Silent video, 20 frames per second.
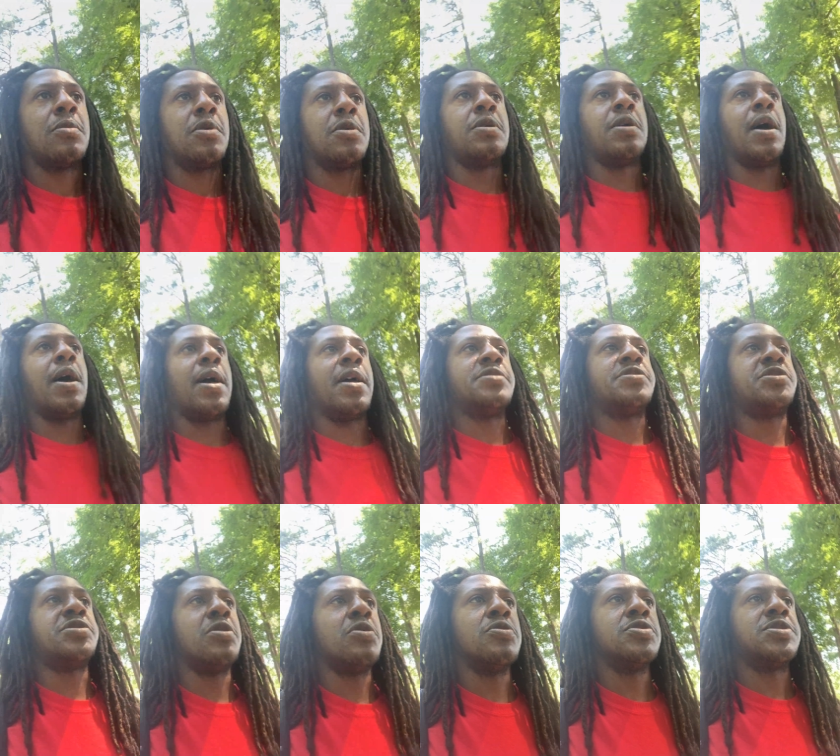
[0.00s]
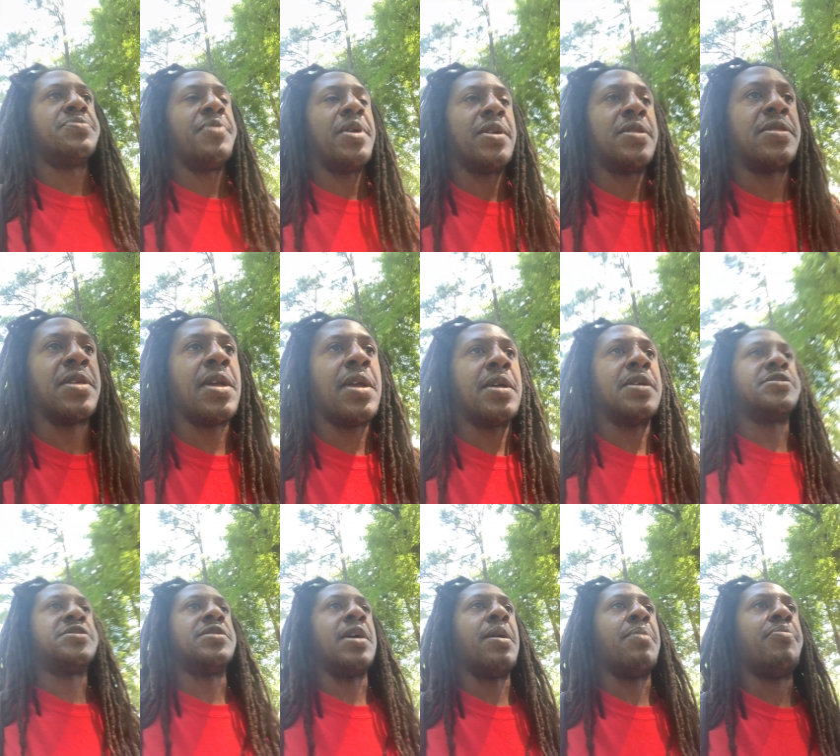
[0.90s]
God shows me
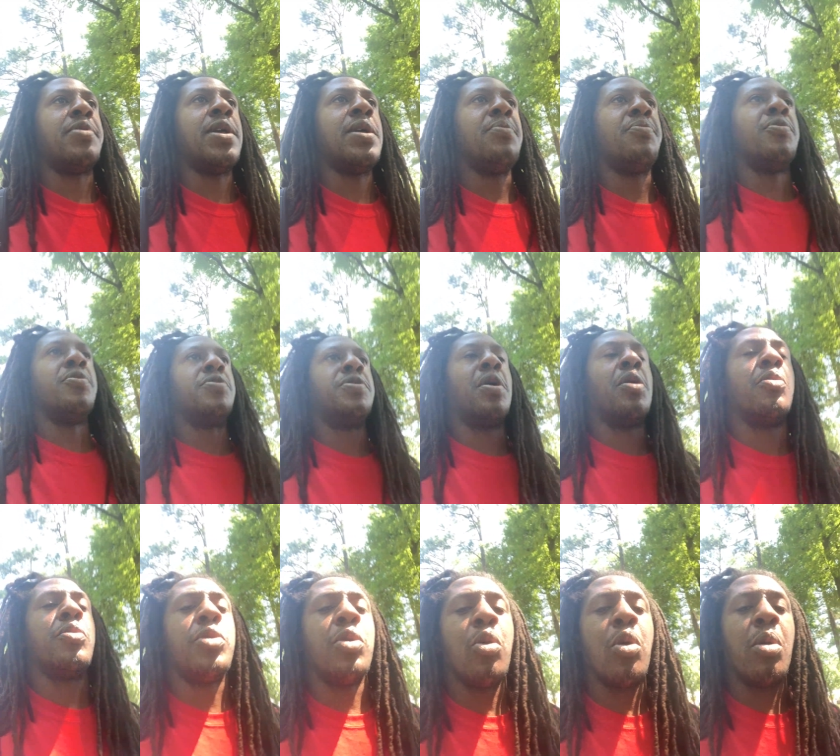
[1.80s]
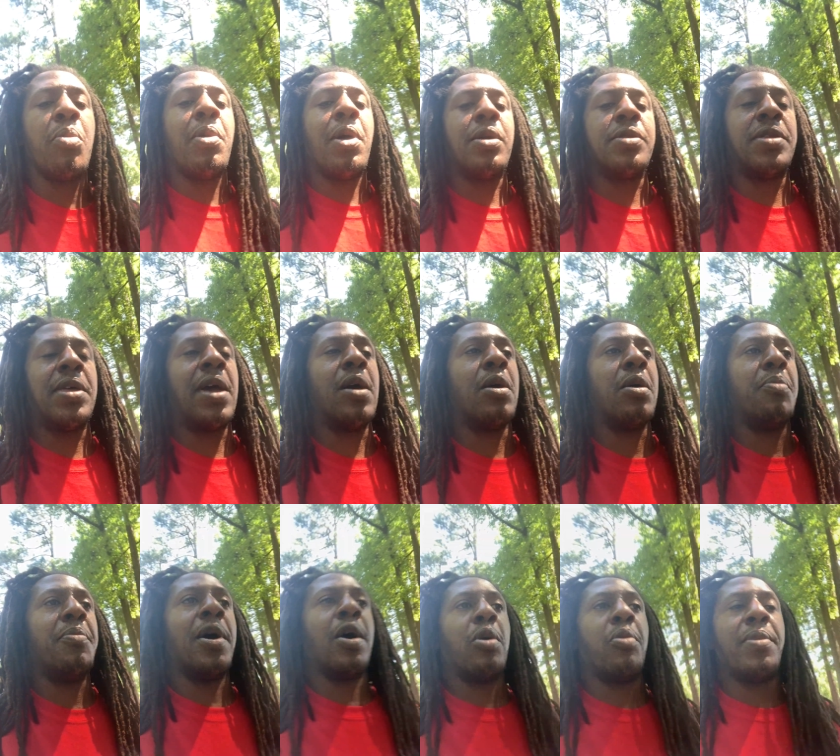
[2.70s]
things that people don't know about that
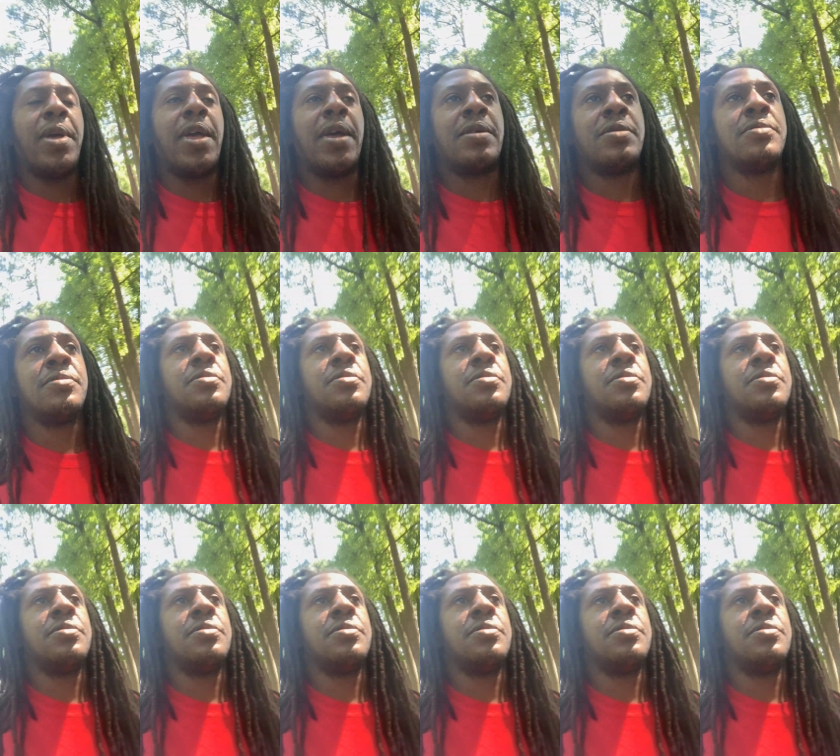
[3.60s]
about, man.